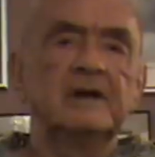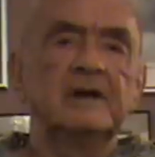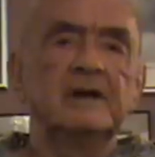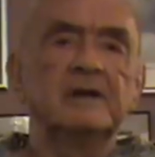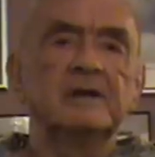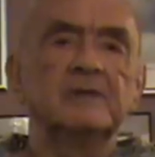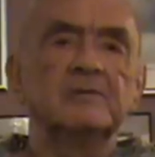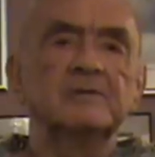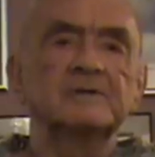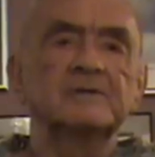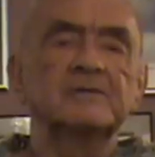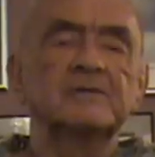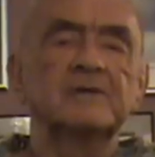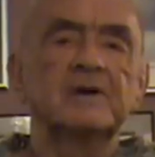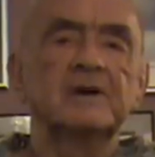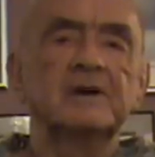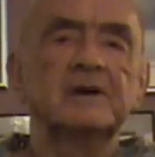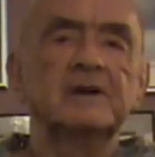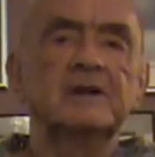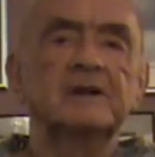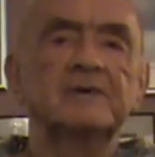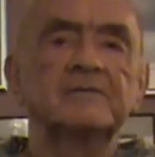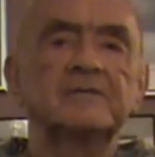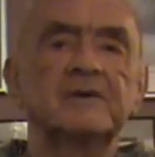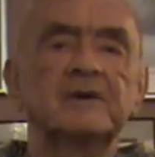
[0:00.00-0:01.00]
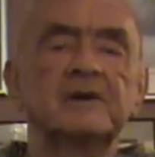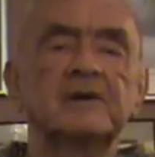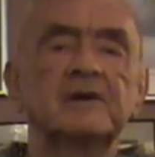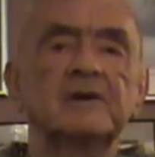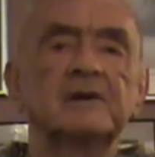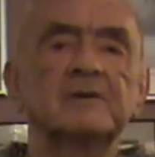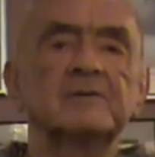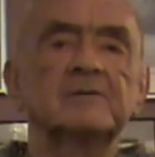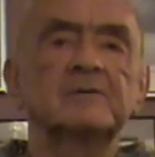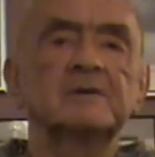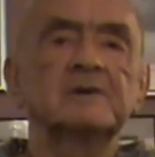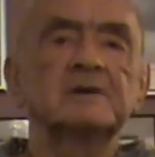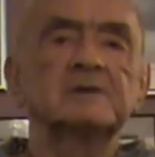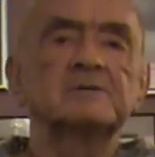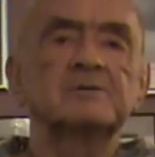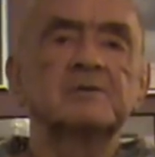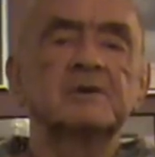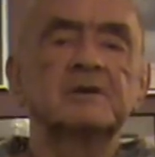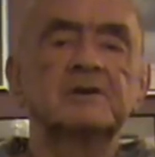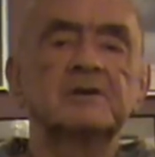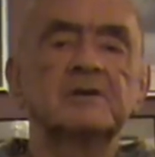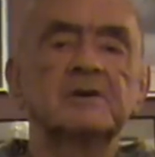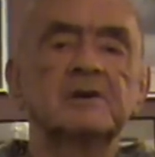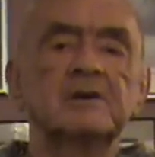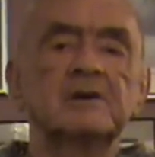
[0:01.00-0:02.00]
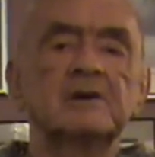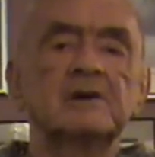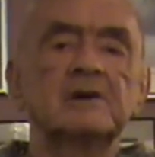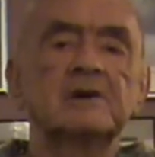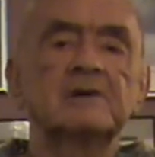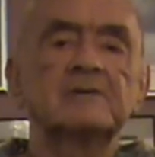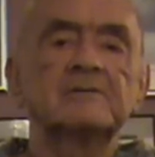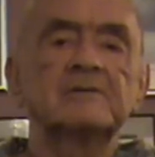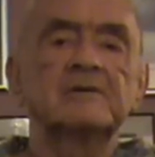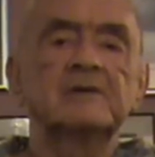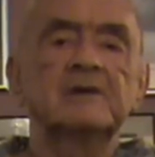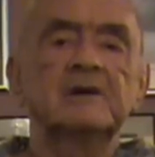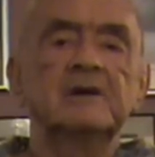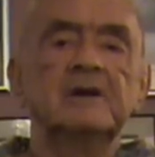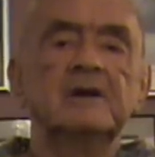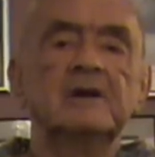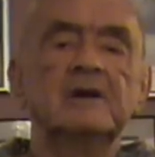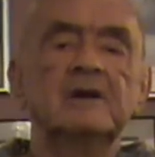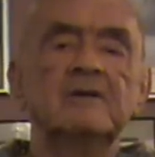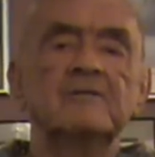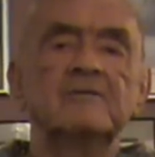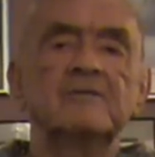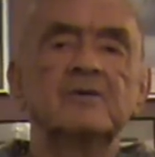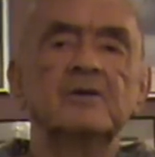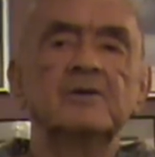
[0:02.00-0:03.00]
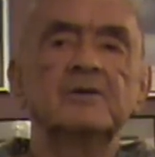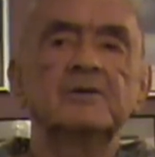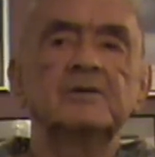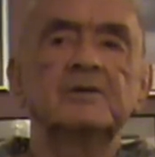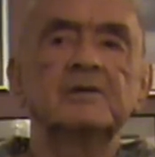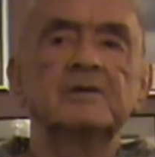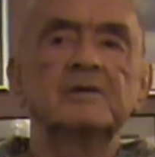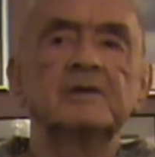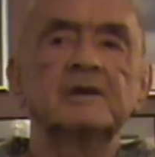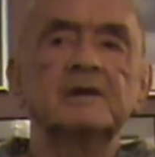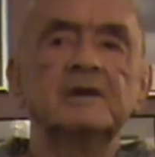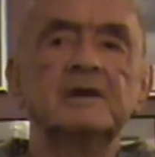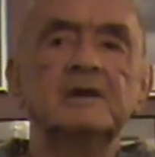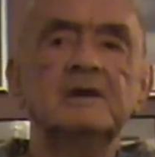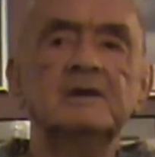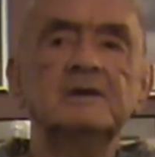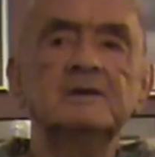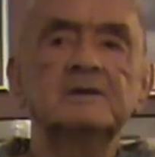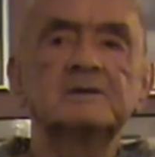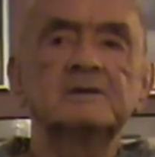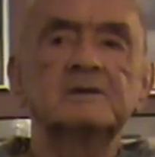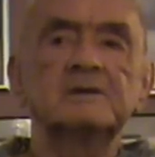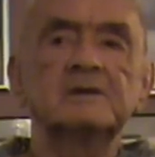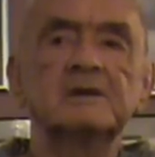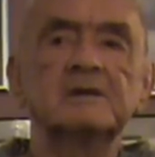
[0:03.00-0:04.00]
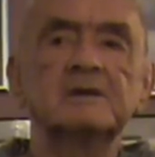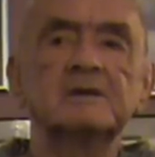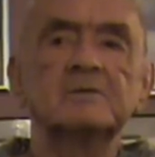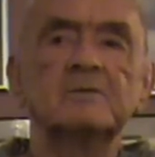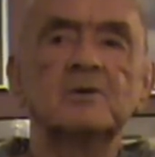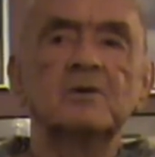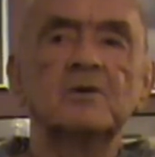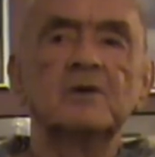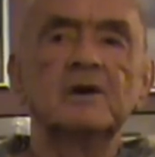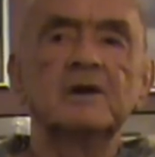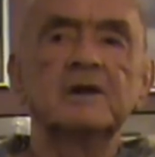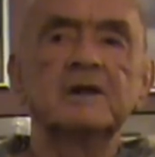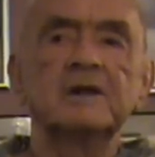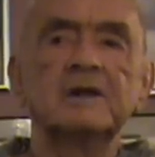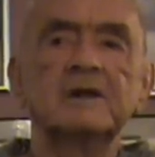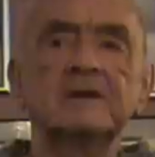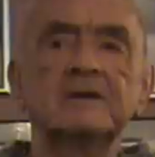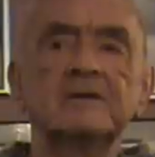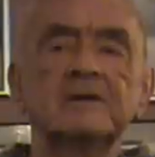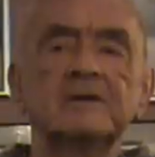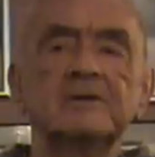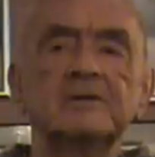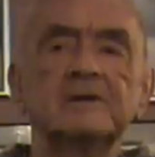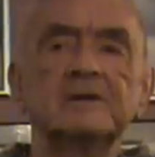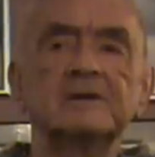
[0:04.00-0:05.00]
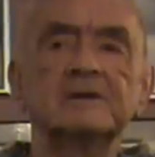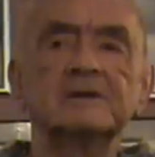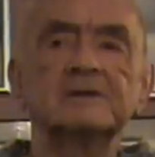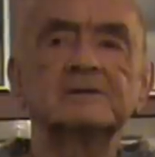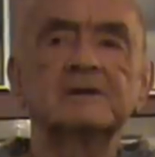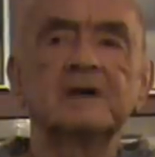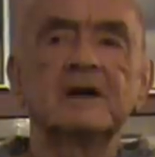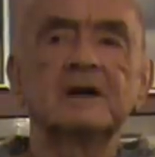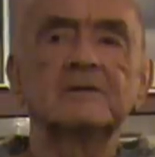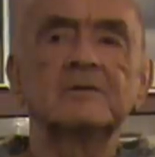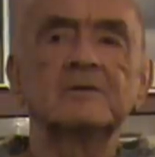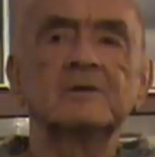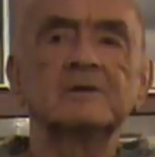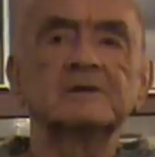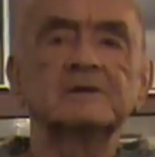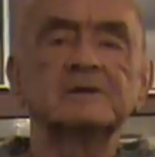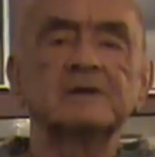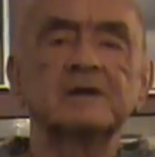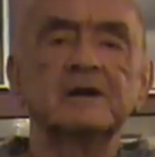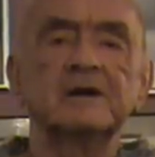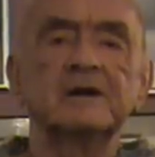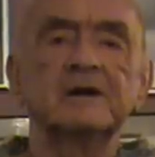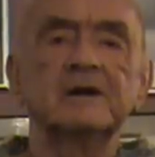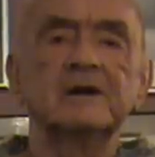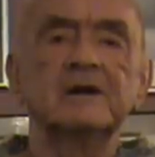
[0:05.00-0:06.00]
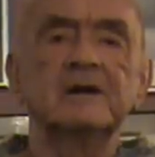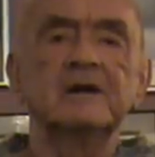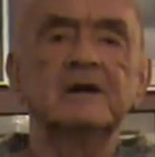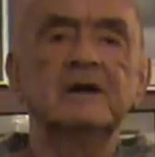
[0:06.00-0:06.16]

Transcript: it was very difficult because we took off, flew to the east in the morning when the sun was there,